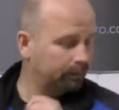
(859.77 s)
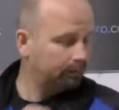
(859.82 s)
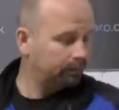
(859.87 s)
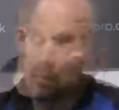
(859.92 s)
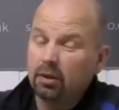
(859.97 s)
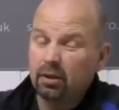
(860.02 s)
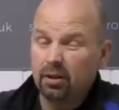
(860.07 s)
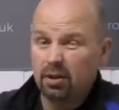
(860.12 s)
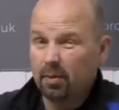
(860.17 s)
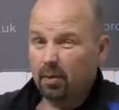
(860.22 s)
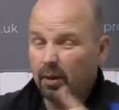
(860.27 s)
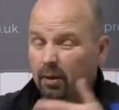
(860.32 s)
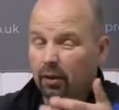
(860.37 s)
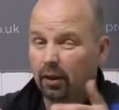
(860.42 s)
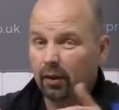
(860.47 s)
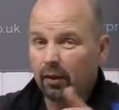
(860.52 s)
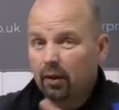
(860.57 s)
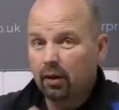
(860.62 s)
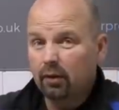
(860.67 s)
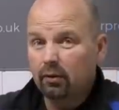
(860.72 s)
which is about
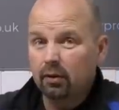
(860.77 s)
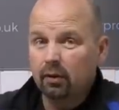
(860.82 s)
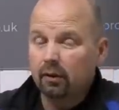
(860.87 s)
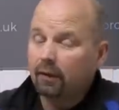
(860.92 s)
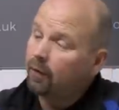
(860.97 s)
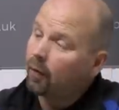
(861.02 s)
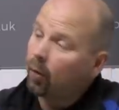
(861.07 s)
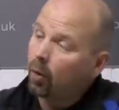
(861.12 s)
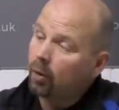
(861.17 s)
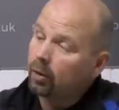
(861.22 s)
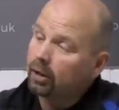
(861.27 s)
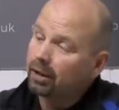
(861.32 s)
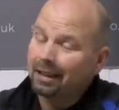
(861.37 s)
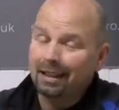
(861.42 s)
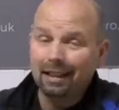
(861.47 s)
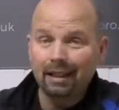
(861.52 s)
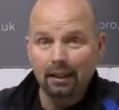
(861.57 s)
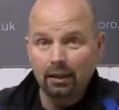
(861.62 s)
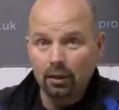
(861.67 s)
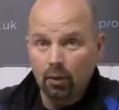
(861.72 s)
340
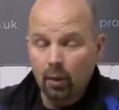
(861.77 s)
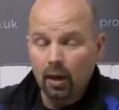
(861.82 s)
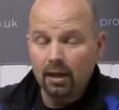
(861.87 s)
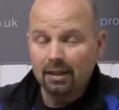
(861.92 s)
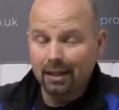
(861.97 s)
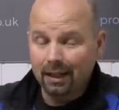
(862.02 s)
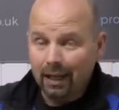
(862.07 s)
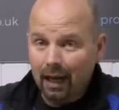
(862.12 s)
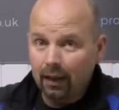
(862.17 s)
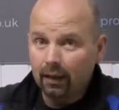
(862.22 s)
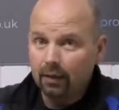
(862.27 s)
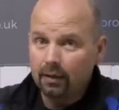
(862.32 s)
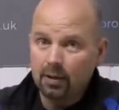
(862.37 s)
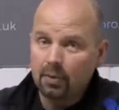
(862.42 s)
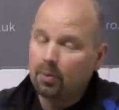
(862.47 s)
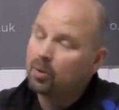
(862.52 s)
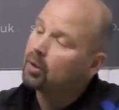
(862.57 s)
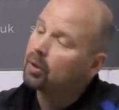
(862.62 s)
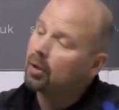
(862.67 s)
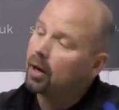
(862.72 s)
US gallons
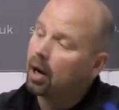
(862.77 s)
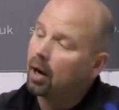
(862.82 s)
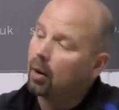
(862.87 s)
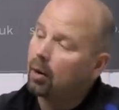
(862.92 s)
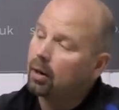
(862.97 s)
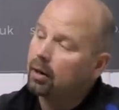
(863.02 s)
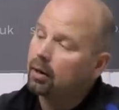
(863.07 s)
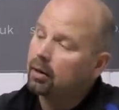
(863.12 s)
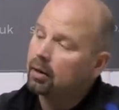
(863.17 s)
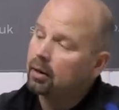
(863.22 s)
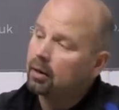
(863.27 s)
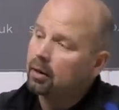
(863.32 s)
per hour.